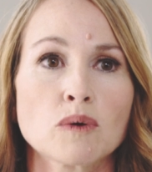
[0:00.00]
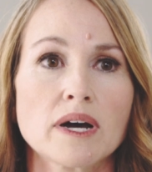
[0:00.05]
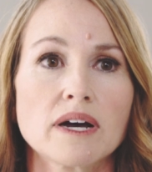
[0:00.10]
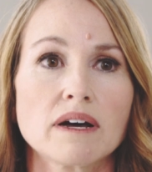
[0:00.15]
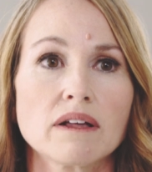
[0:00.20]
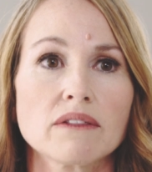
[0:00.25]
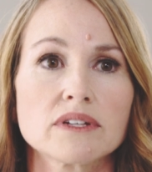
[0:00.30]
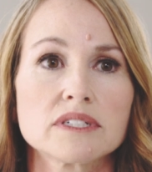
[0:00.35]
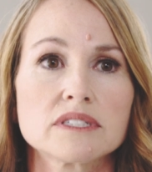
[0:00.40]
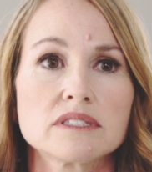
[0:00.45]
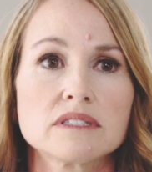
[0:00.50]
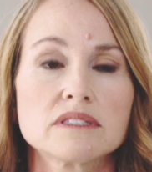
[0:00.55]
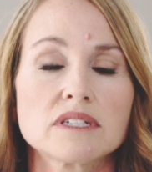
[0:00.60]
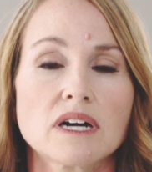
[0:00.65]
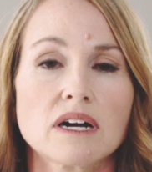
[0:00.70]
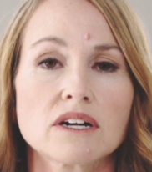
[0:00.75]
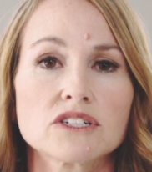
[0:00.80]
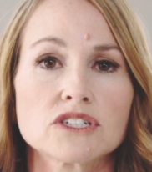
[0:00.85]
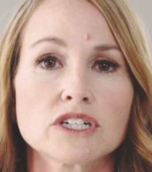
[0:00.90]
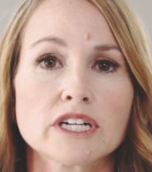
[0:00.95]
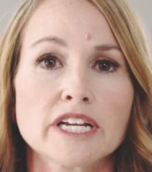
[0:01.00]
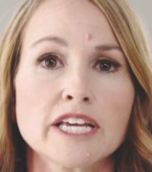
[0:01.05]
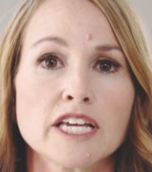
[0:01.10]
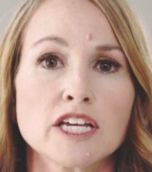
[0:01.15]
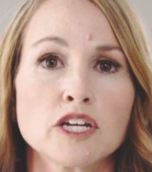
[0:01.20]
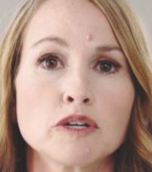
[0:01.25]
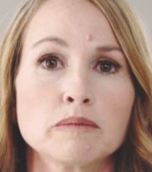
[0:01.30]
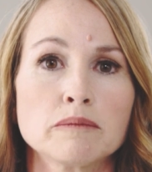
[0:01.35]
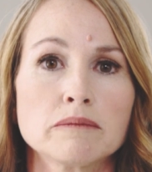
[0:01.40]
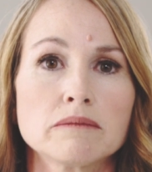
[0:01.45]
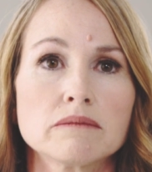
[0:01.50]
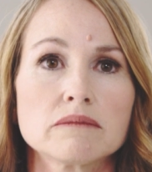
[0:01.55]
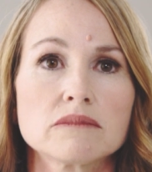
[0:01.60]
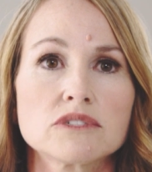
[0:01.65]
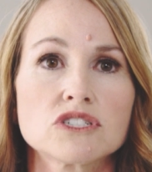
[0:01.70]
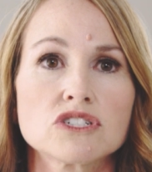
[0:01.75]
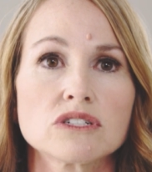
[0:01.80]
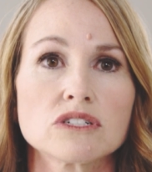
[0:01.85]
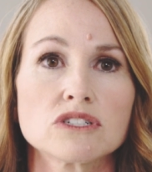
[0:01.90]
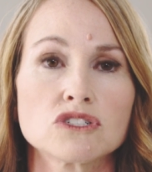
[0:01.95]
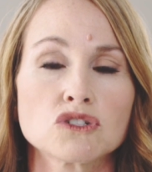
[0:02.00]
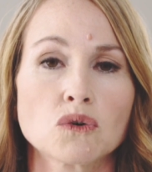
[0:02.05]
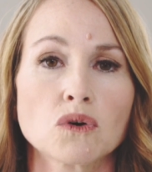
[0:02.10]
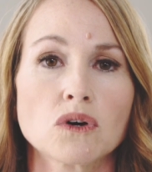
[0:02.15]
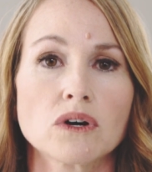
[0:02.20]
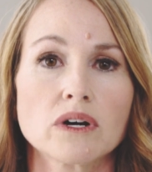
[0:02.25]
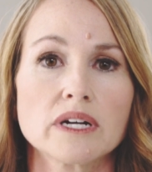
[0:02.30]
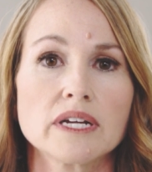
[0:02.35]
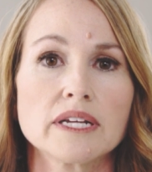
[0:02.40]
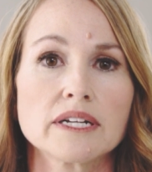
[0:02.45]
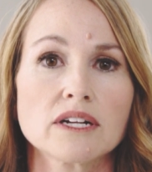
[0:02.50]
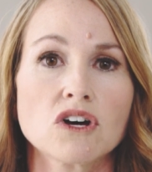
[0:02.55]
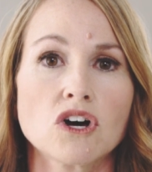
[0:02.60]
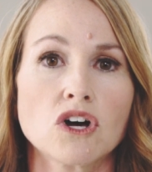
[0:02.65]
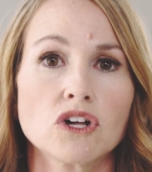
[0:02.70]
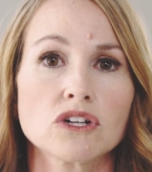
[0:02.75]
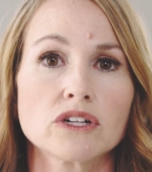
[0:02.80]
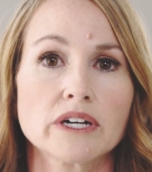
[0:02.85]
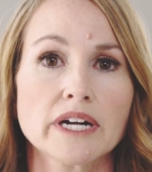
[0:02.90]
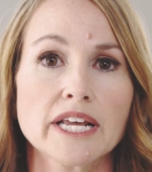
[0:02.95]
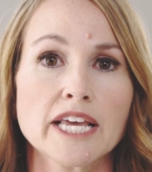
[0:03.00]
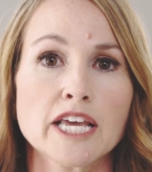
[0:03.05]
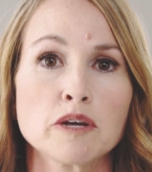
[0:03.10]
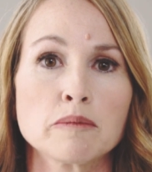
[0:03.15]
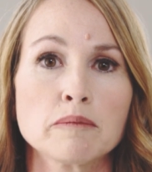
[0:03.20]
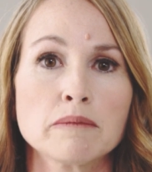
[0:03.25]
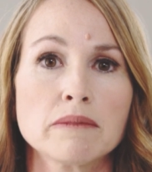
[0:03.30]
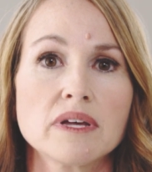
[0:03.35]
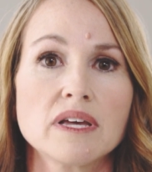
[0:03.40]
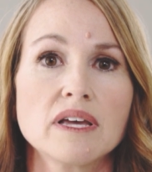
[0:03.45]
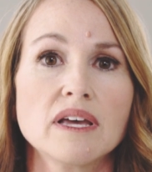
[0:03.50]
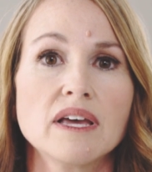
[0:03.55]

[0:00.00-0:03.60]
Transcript: a while, the doctor came to the door and called our name,